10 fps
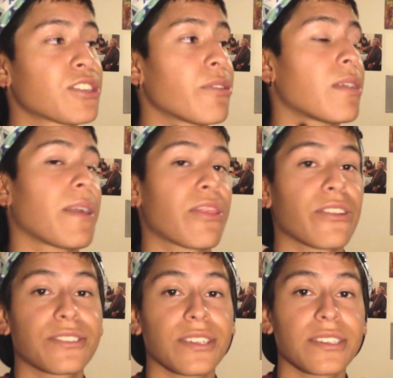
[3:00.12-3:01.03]
going on my
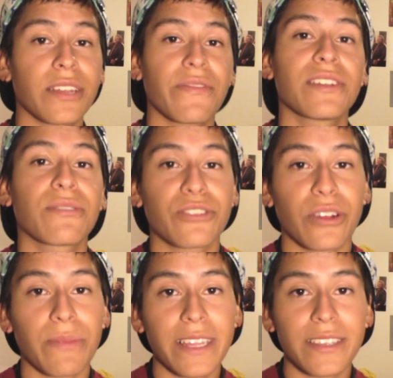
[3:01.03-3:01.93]
3rd season of indoor
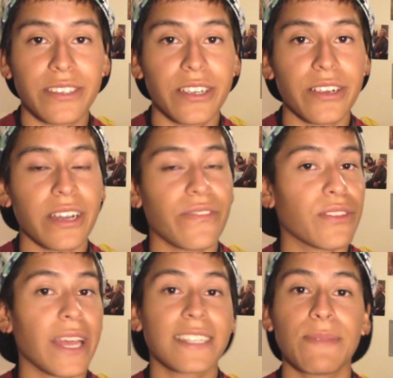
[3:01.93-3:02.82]
drumline this year, and if
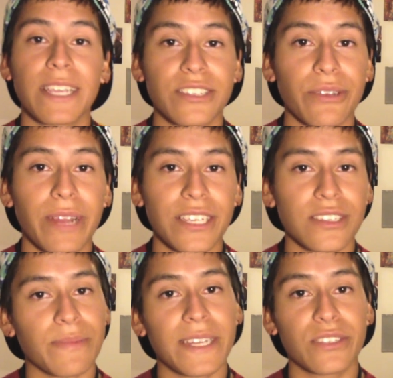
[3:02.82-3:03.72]
you'd like to make a donation
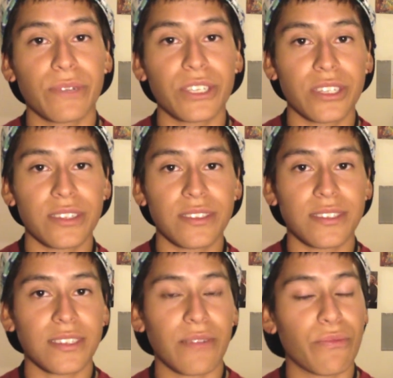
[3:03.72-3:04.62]
to my
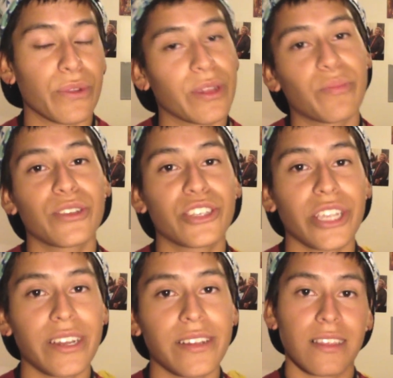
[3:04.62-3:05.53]
tuitions, I'd really
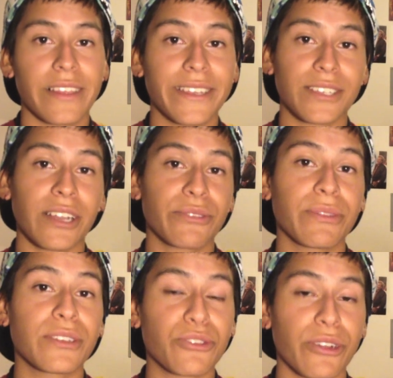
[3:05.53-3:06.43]
appreciate it. The link is also in
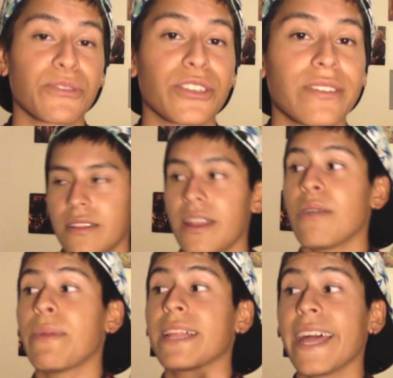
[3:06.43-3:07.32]
the description. Now,
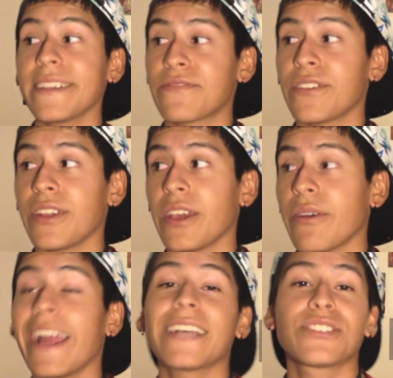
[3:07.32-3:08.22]
in my last video,
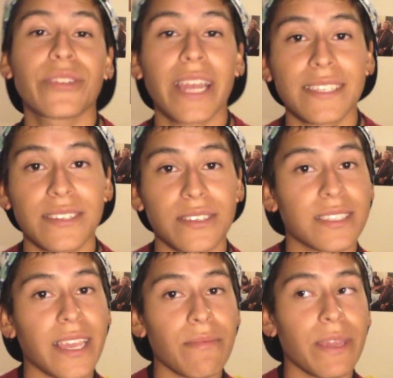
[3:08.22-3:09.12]
I asked you guys to
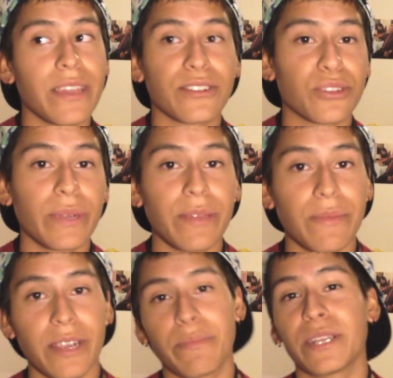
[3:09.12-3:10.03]
send me or tweet
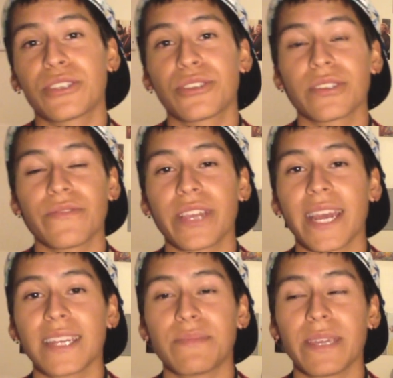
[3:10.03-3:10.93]
me your pictures of you
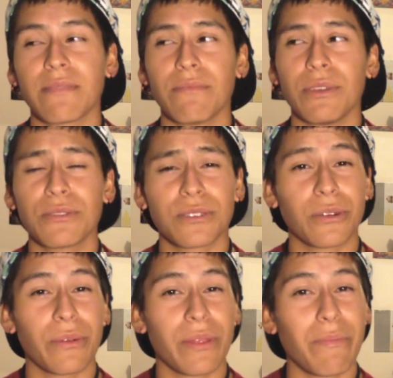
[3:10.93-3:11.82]
guys being
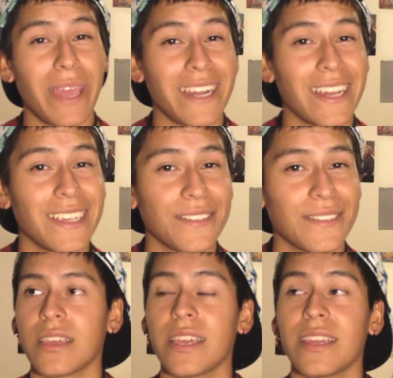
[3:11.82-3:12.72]
musical with
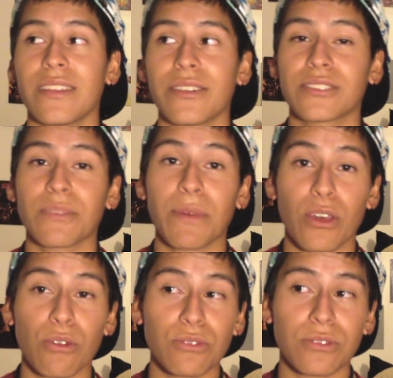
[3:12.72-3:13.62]
mayonnaise, and here are some of
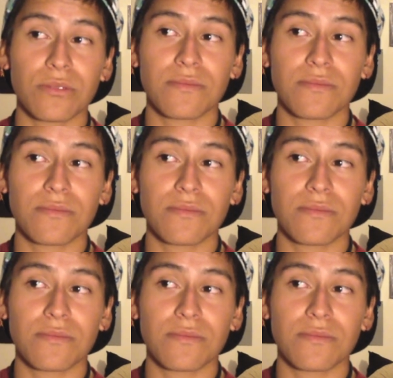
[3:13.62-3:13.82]
those.